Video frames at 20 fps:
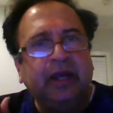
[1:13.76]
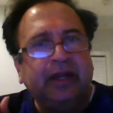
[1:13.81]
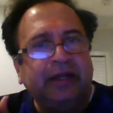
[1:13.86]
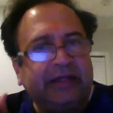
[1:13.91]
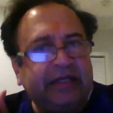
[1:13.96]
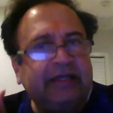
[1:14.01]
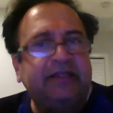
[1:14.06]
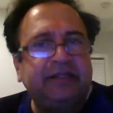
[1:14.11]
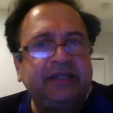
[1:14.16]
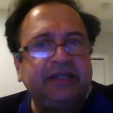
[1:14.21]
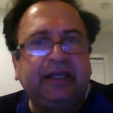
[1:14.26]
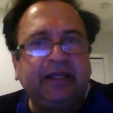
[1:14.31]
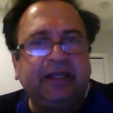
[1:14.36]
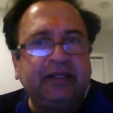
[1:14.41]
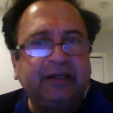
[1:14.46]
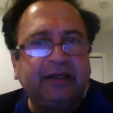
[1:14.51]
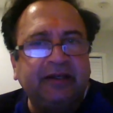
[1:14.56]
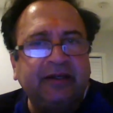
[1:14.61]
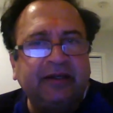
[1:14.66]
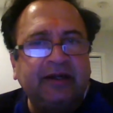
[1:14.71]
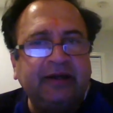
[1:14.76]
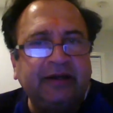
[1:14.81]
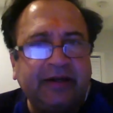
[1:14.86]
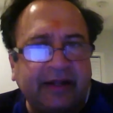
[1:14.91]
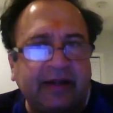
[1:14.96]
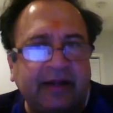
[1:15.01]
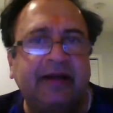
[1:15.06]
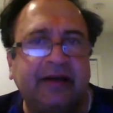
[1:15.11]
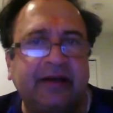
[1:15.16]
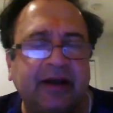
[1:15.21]
DC,
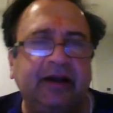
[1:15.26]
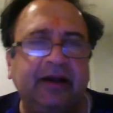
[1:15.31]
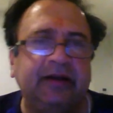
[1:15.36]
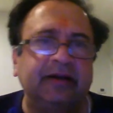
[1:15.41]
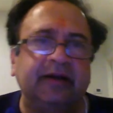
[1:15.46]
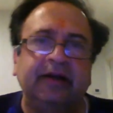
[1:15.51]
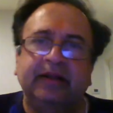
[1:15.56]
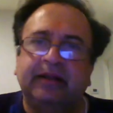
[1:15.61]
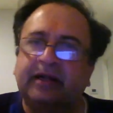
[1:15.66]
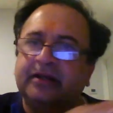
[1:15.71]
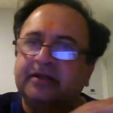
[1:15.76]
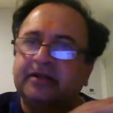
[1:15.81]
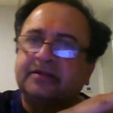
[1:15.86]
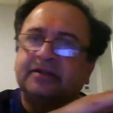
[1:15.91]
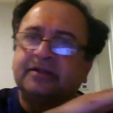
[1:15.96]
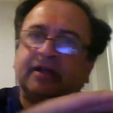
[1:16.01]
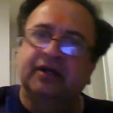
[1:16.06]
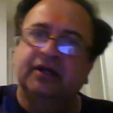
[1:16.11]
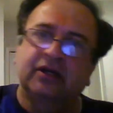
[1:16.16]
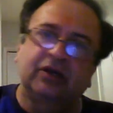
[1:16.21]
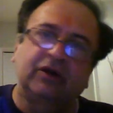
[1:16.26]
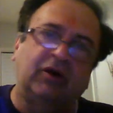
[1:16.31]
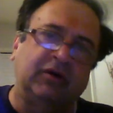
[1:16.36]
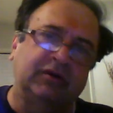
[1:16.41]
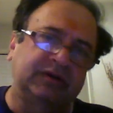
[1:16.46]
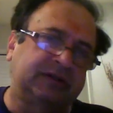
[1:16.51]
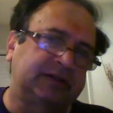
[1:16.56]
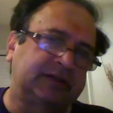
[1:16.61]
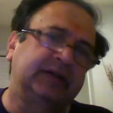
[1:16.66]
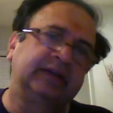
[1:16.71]
direct current, that is
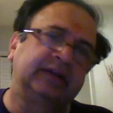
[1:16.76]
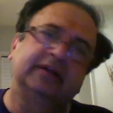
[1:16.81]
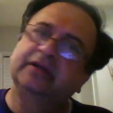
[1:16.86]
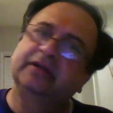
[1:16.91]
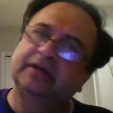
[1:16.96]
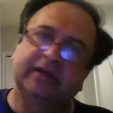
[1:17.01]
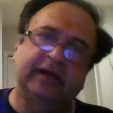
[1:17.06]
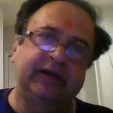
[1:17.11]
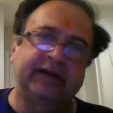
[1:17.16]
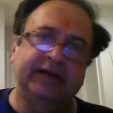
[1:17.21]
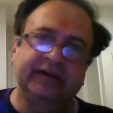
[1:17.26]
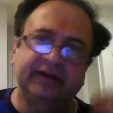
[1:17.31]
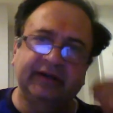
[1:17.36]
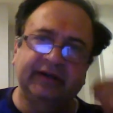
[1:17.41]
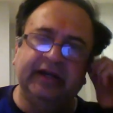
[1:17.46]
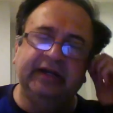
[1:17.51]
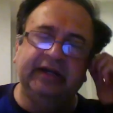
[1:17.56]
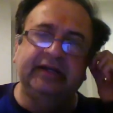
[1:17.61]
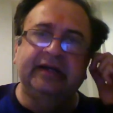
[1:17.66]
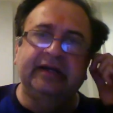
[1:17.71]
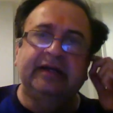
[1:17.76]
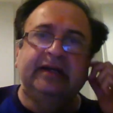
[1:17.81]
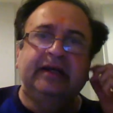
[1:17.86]
constant current, right?